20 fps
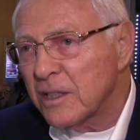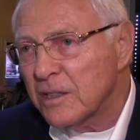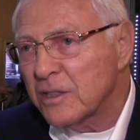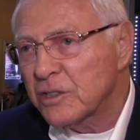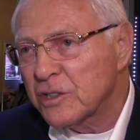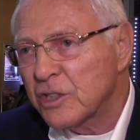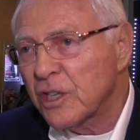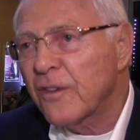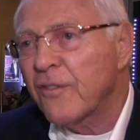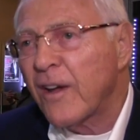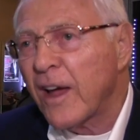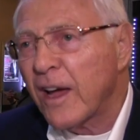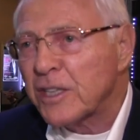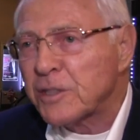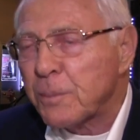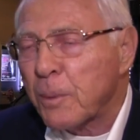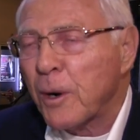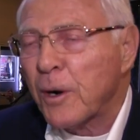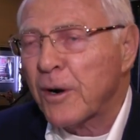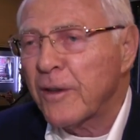Schiff has
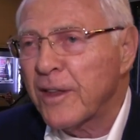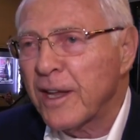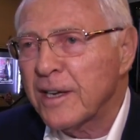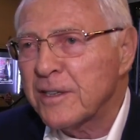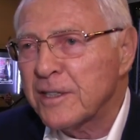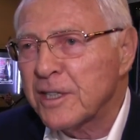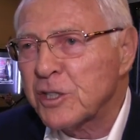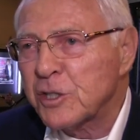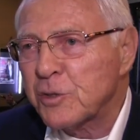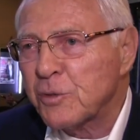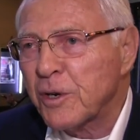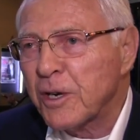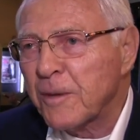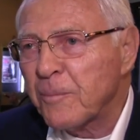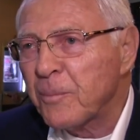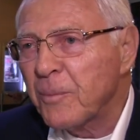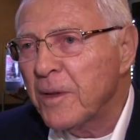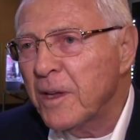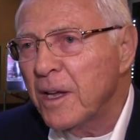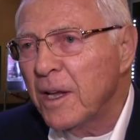part of that district,
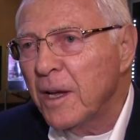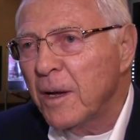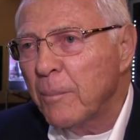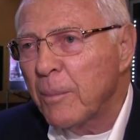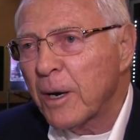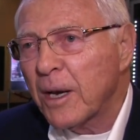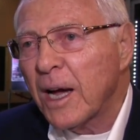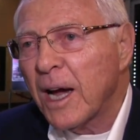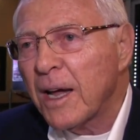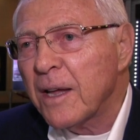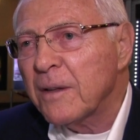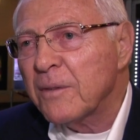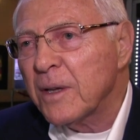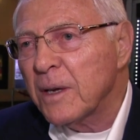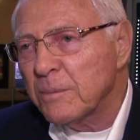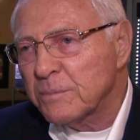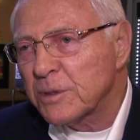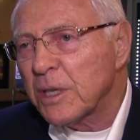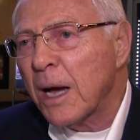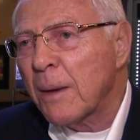but
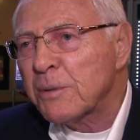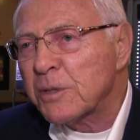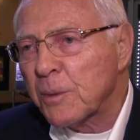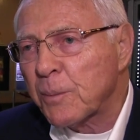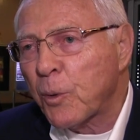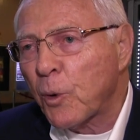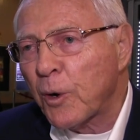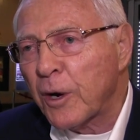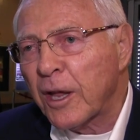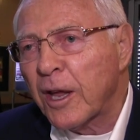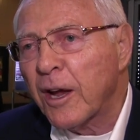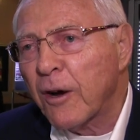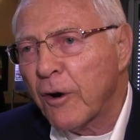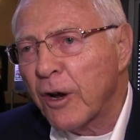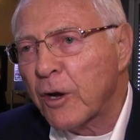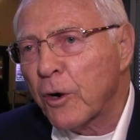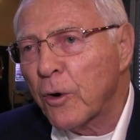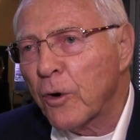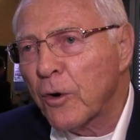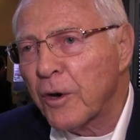I'm supporting
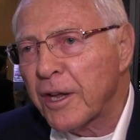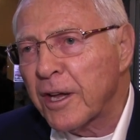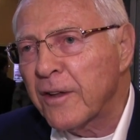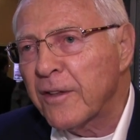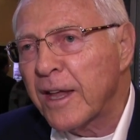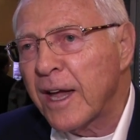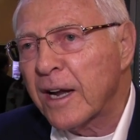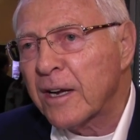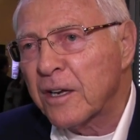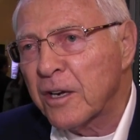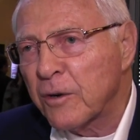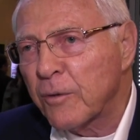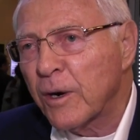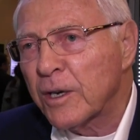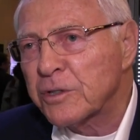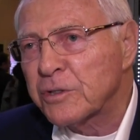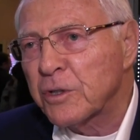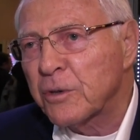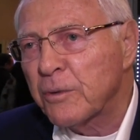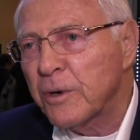Eric Early in that
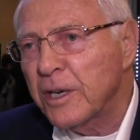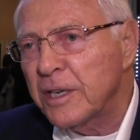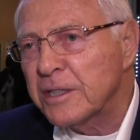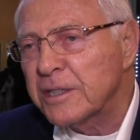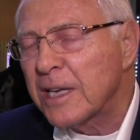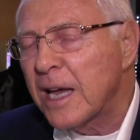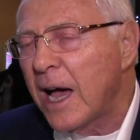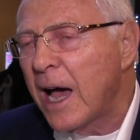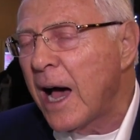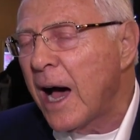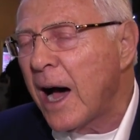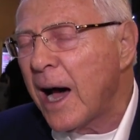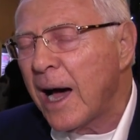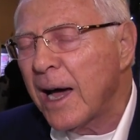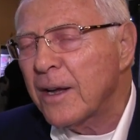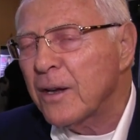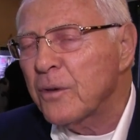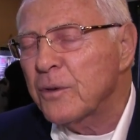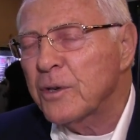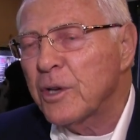congressional race.
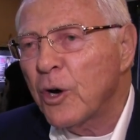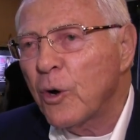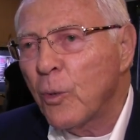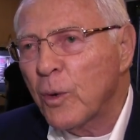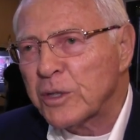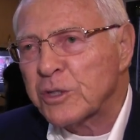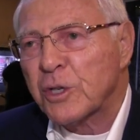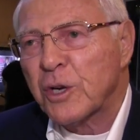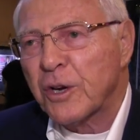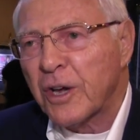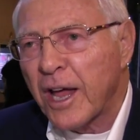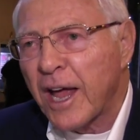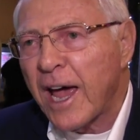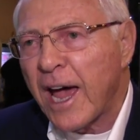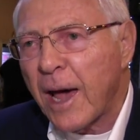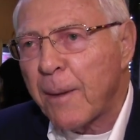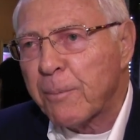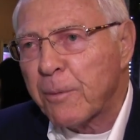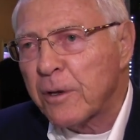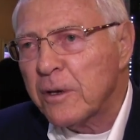I don't know what's going to
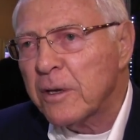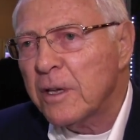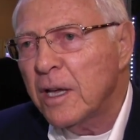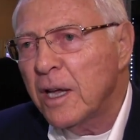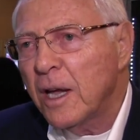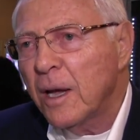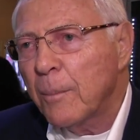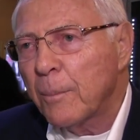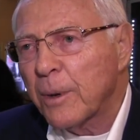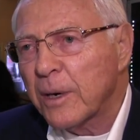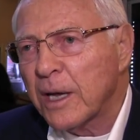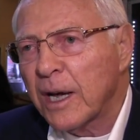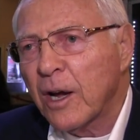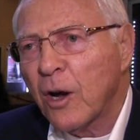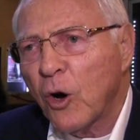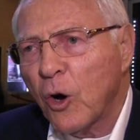happen, but I